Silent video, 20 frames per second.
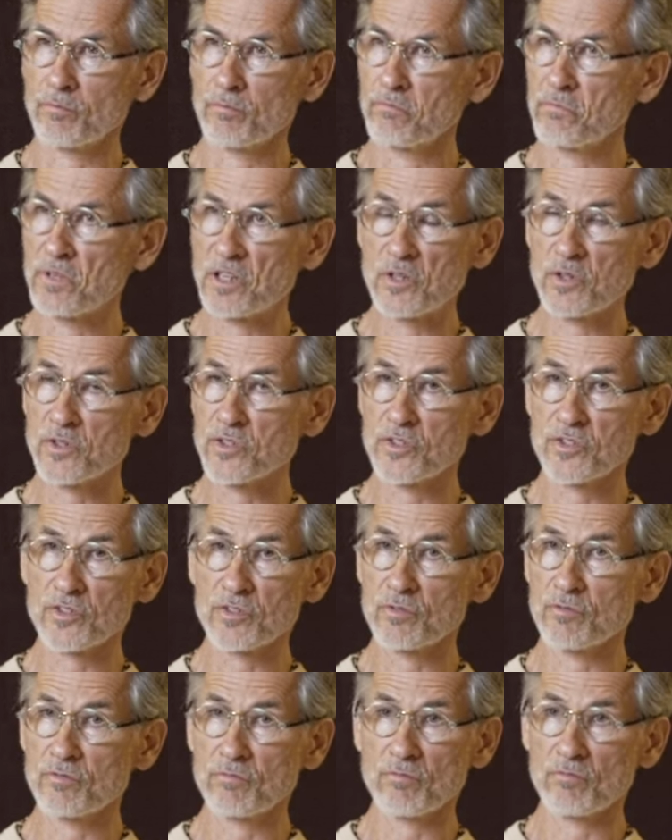
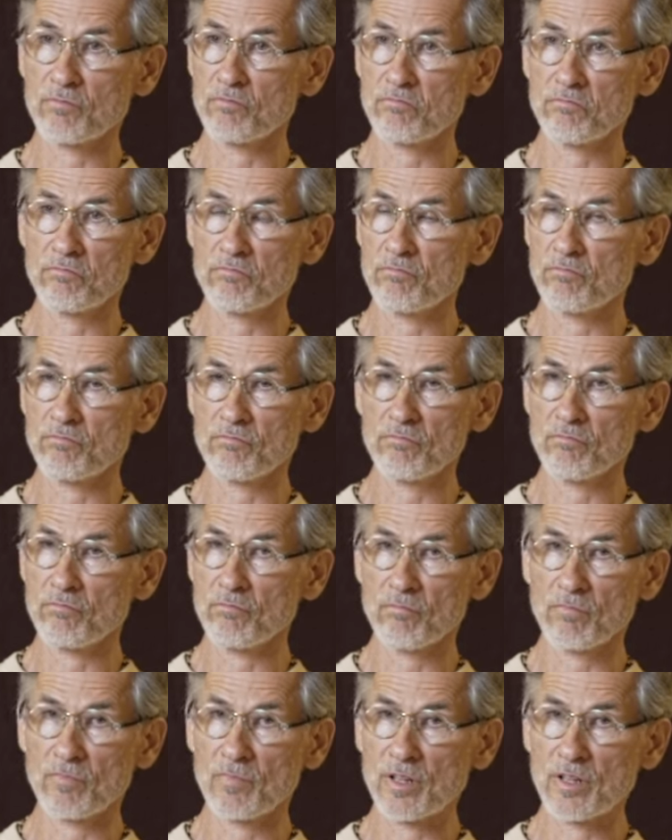Because
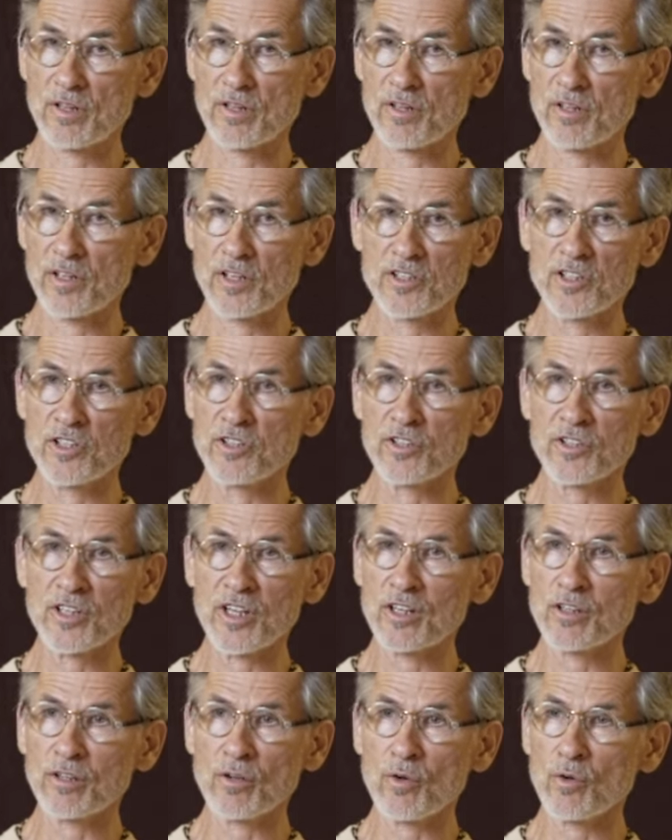it didn't
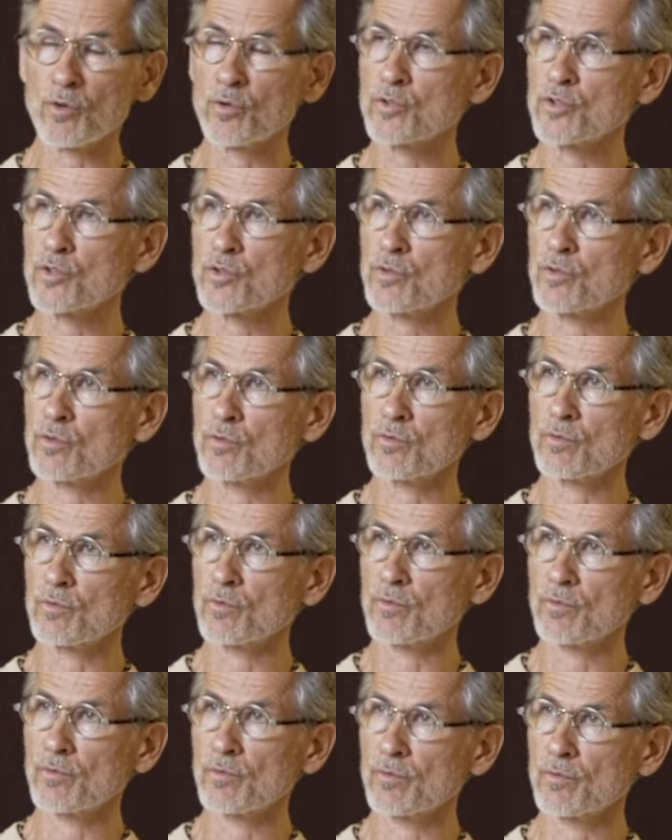take long to
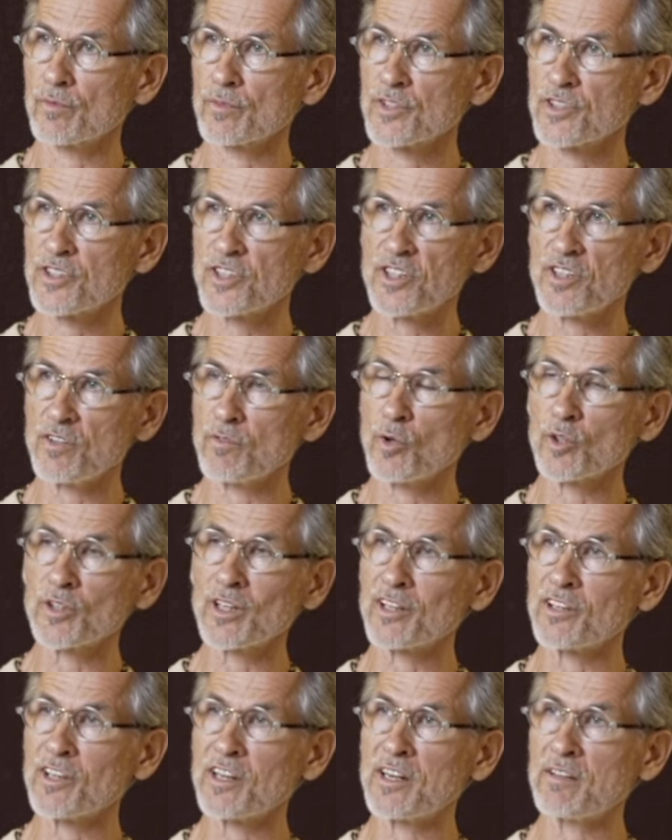see what
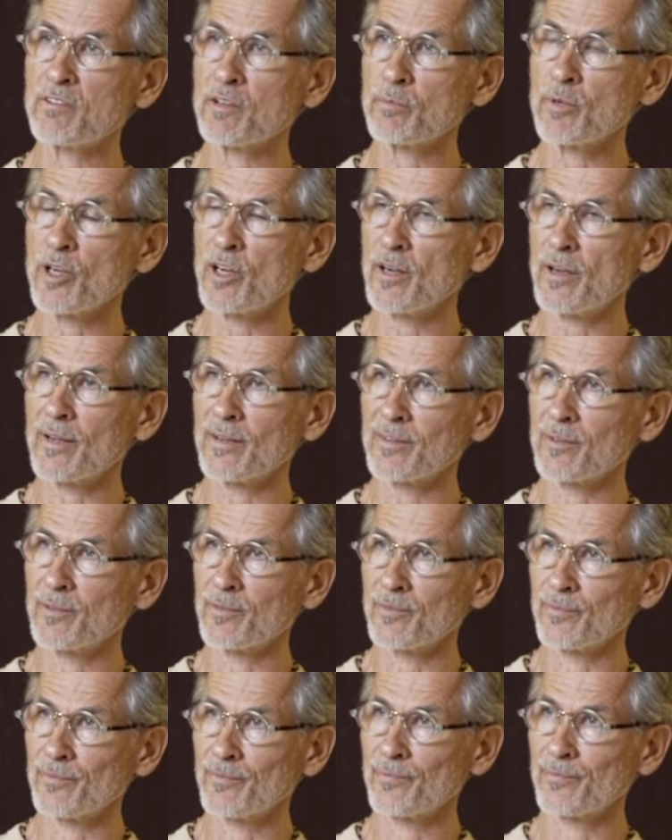are they leaving behind
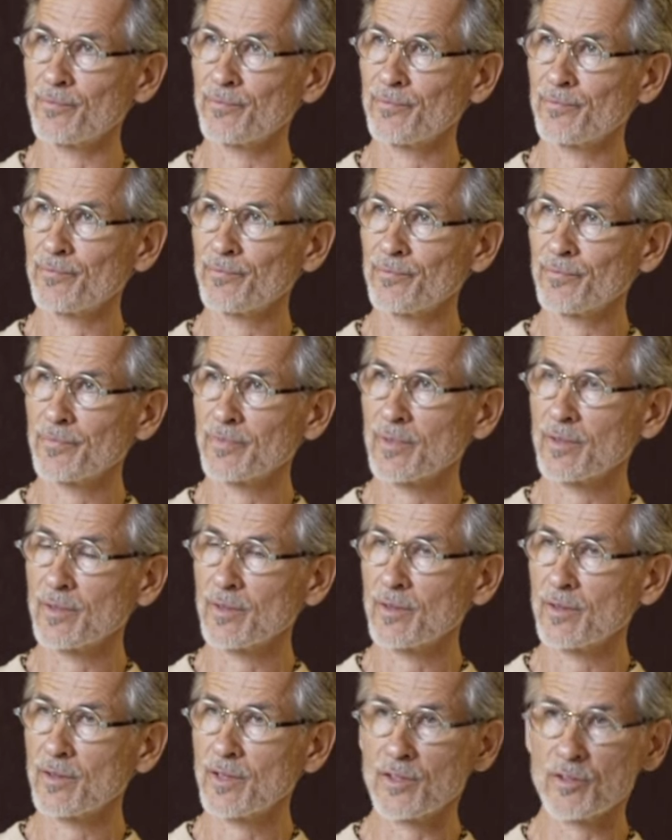
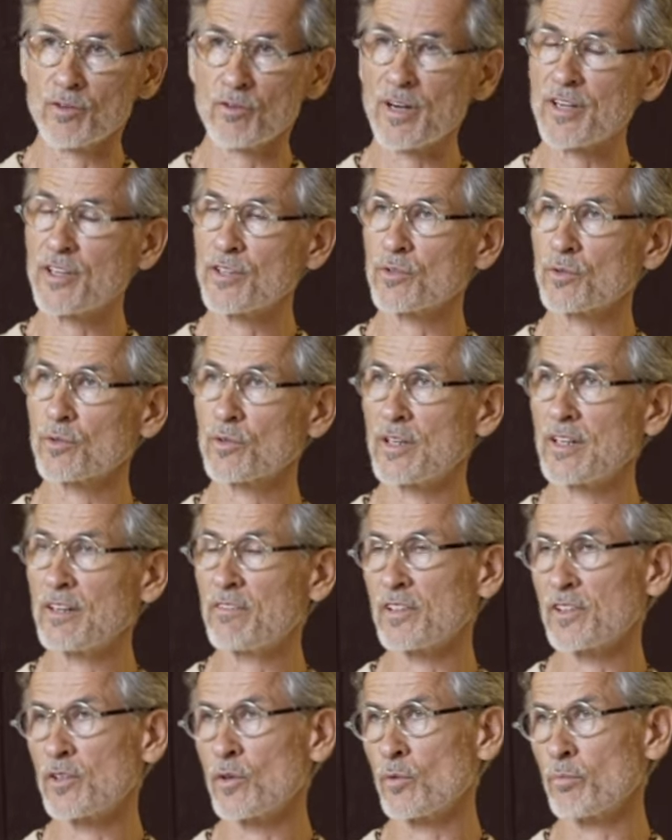and ready to leave
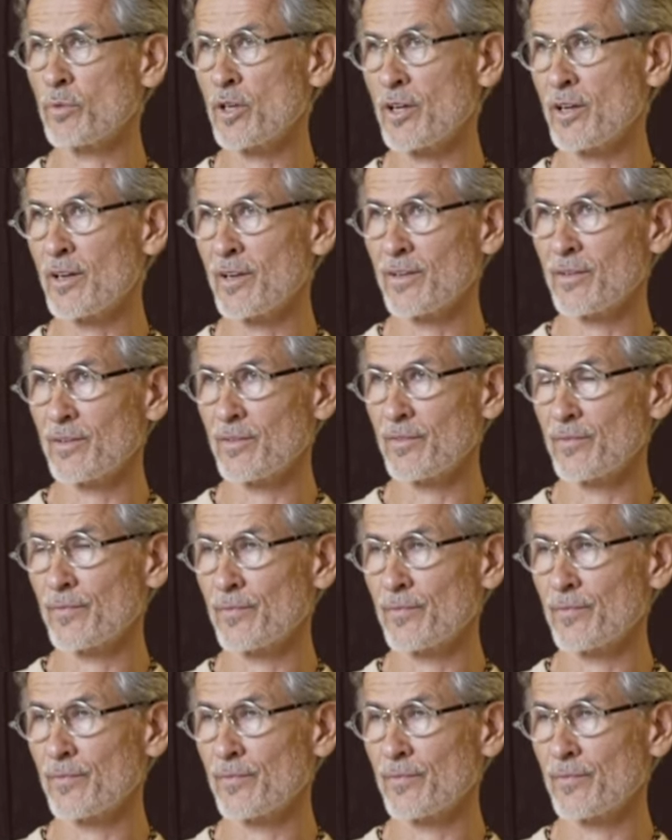it all behind.